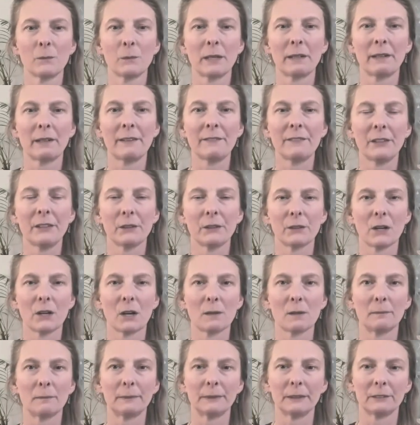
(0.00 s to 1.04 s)
And wherever your
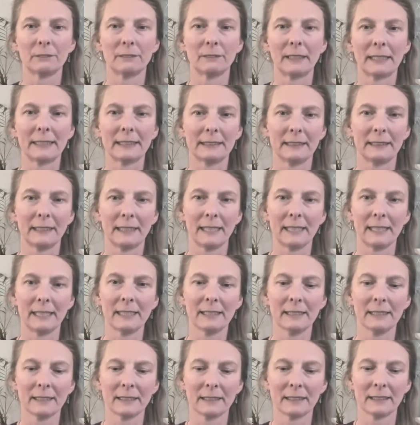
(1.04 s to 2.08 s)
arms are
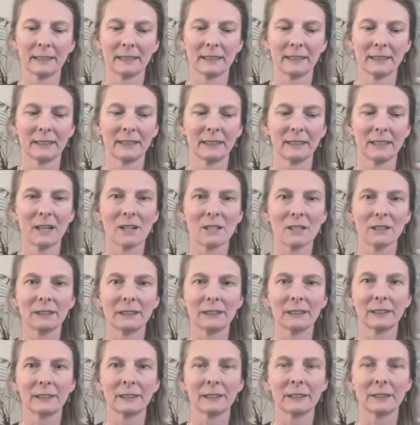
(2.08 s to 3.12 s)
resting,
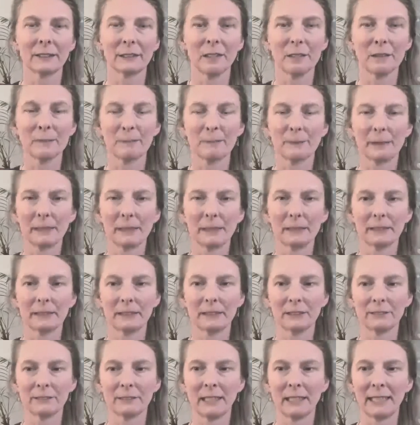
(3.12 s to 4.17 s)
ask those armpits
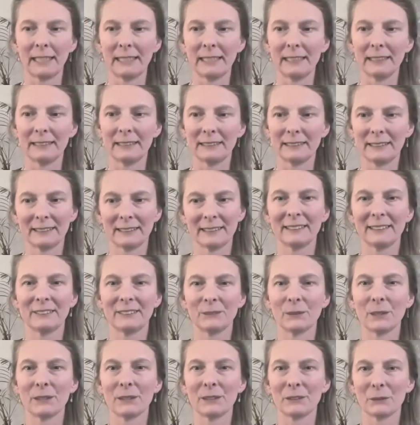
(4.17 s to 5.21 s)
to release,
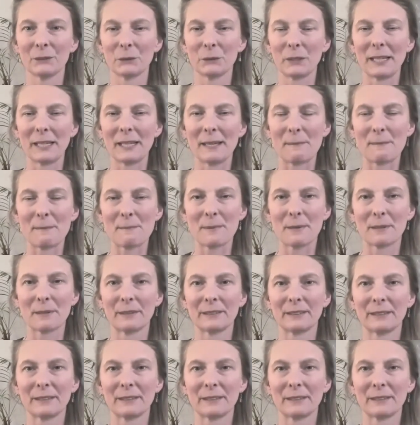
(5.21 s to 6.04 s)
to ungrip.